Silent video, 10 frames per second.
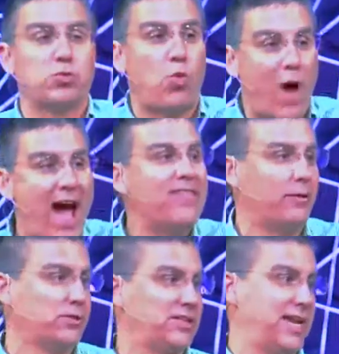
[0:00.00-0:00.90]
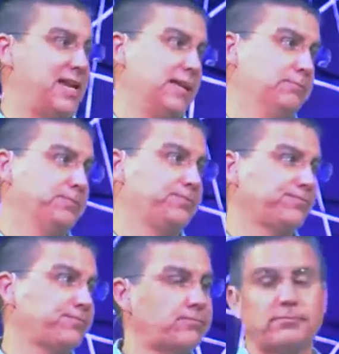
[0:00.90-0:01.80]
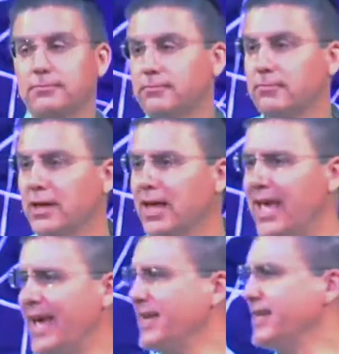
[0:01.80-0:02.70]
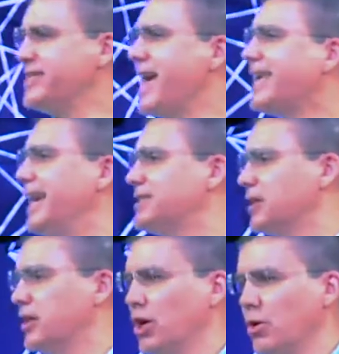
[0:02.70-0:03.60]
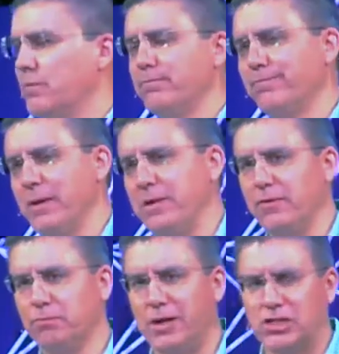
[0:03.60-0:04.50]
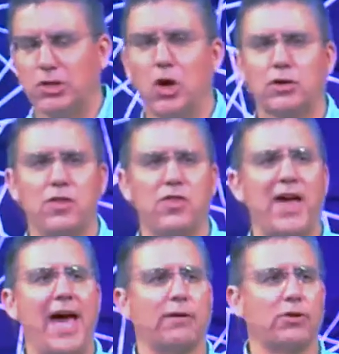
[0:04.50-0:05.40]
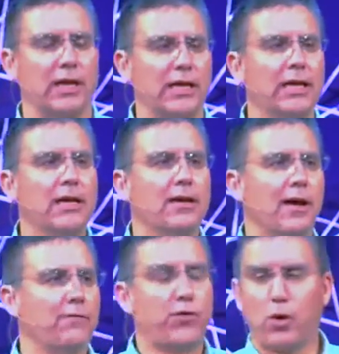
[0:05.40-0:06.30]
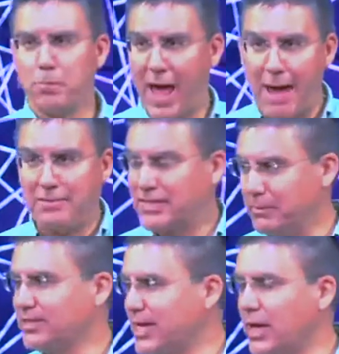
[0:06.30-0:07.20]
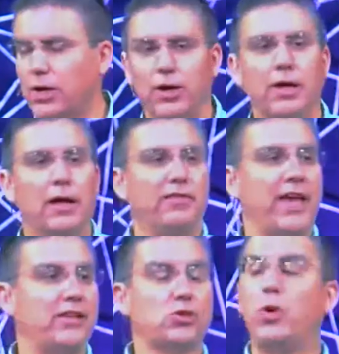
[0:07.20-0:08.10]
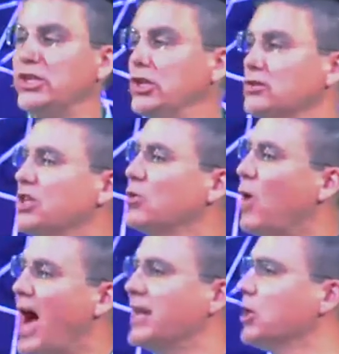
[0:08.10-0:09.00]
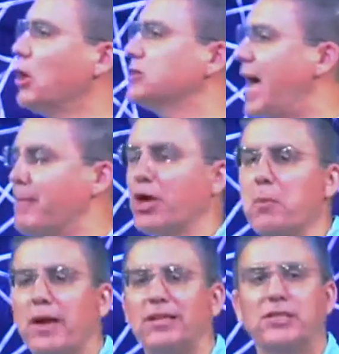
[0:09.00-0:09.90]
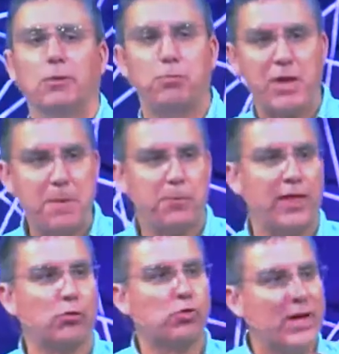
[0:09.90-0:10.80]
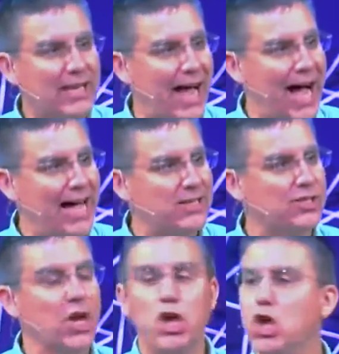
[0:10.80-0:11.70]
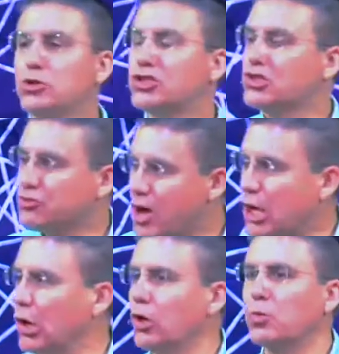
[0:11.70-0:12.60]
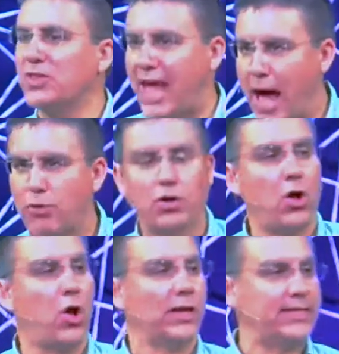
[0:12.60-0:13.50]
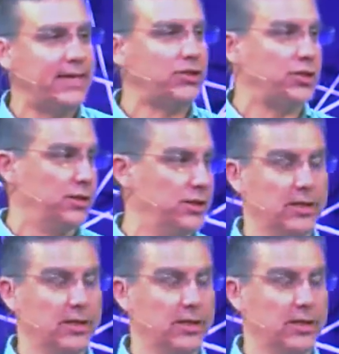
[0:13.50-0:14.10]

wine that was taken. And, and decades ago, and maybe much longer than that, really, uh, for Baptists in particular, they quit using wine a long time ago because there were people they realized who struggled with alcohol addiction.